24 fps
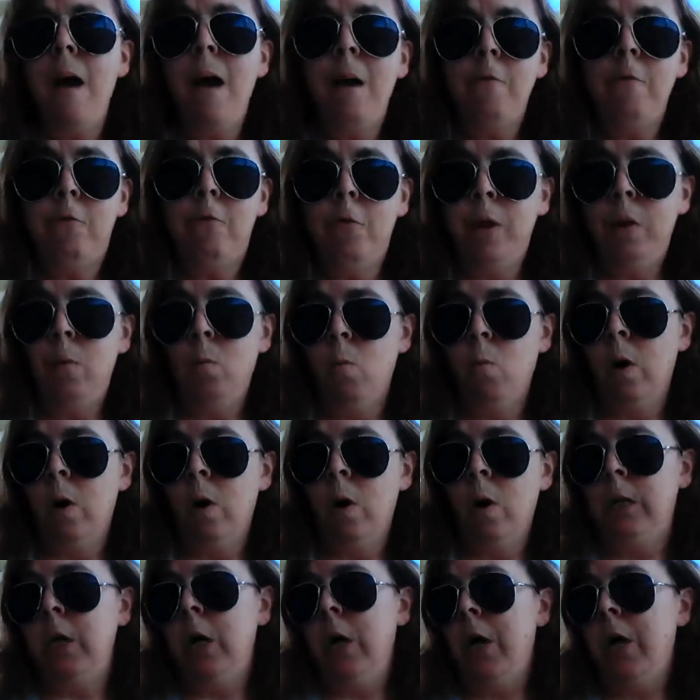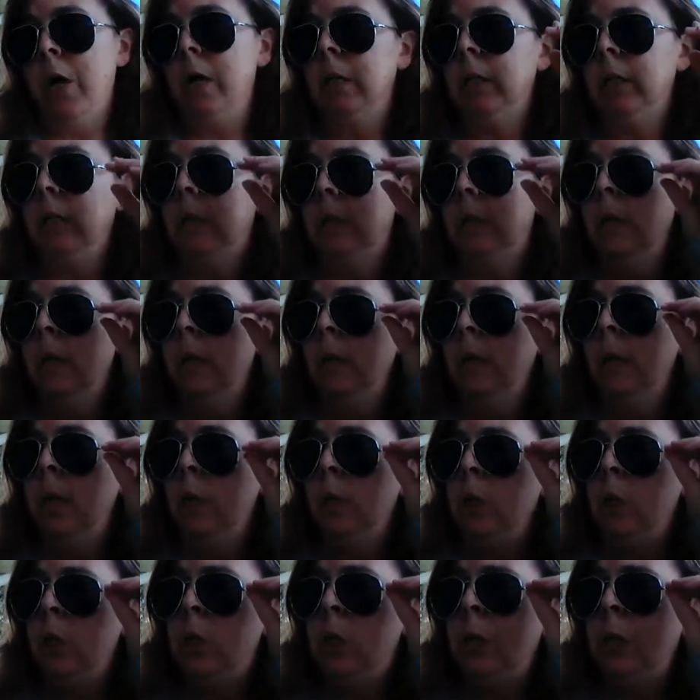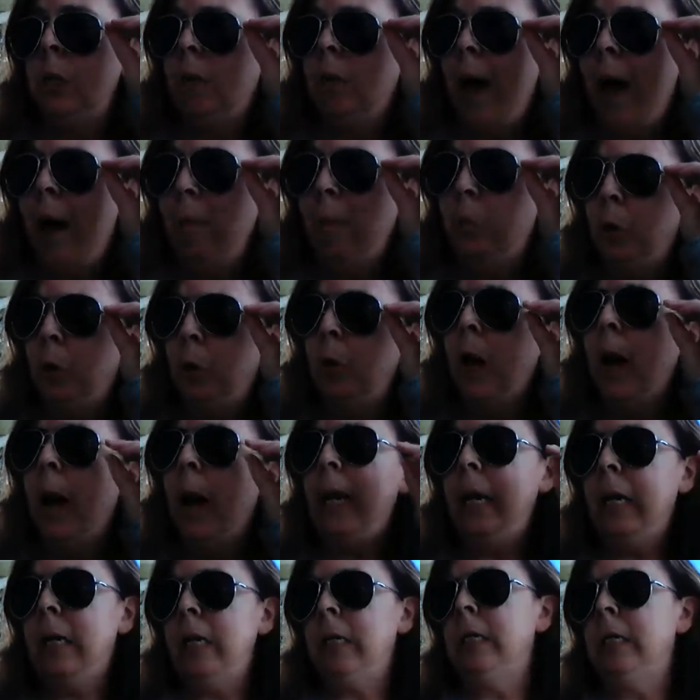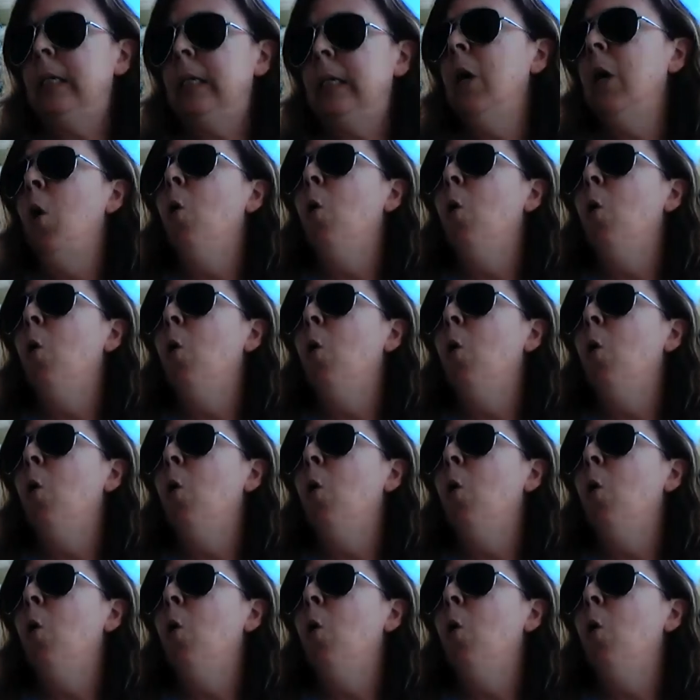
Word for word: Everyone does. She clapped hands.